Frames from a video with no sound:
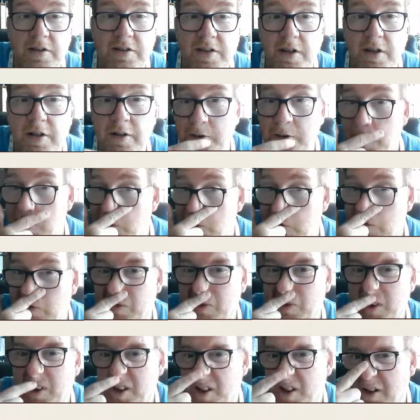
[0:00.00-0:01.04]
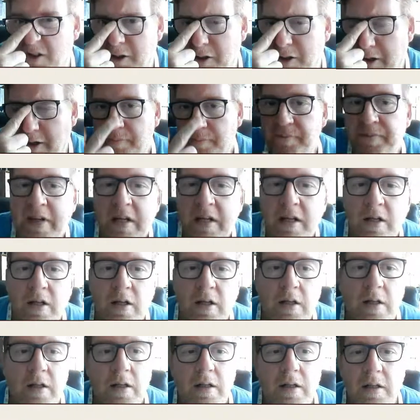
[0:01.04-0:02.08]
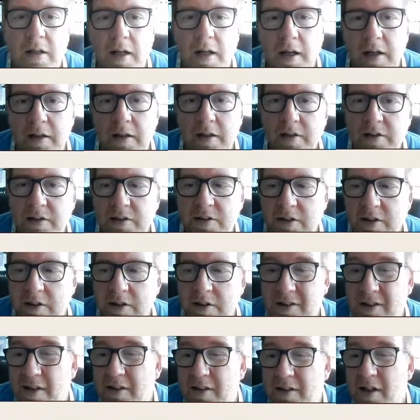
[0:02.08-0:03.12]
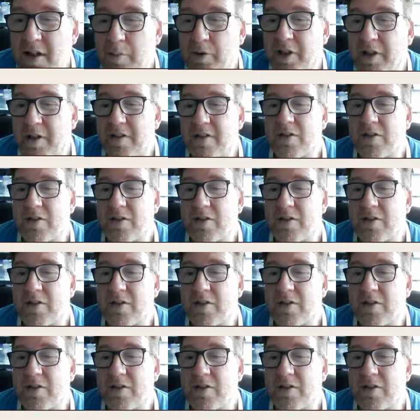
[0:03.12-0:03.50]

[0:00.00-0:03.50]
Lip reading: sellers. All right. Next, it's that time of year.